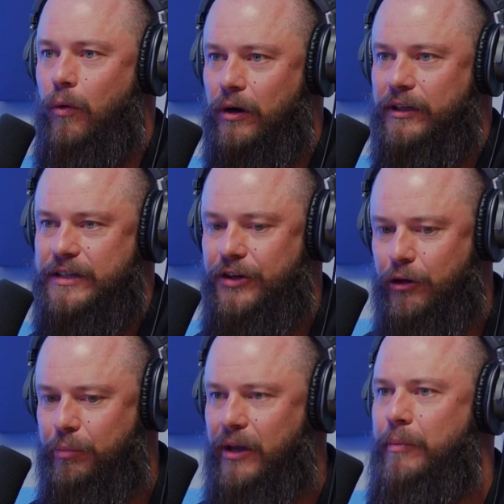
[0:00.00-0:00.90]
work that's on
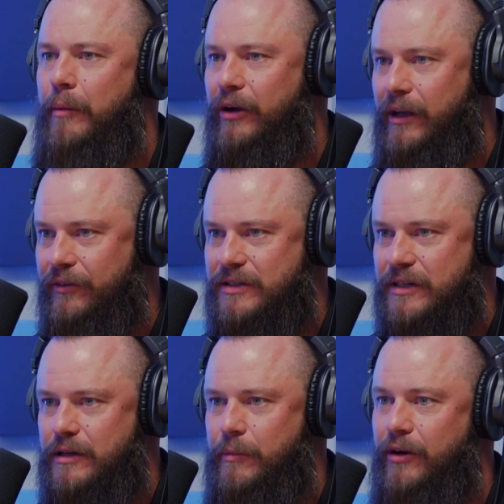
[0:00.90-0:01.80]
your plate by bringing the
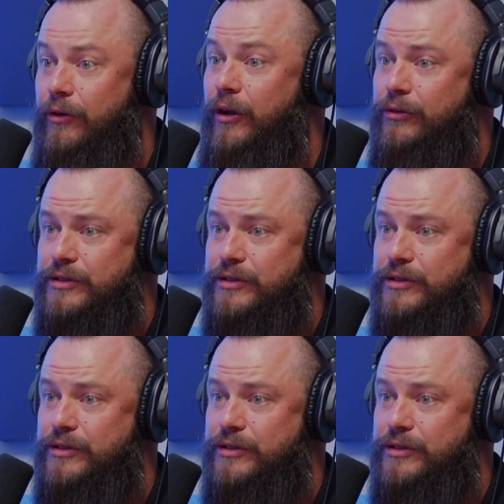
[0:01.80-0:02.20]
system in or another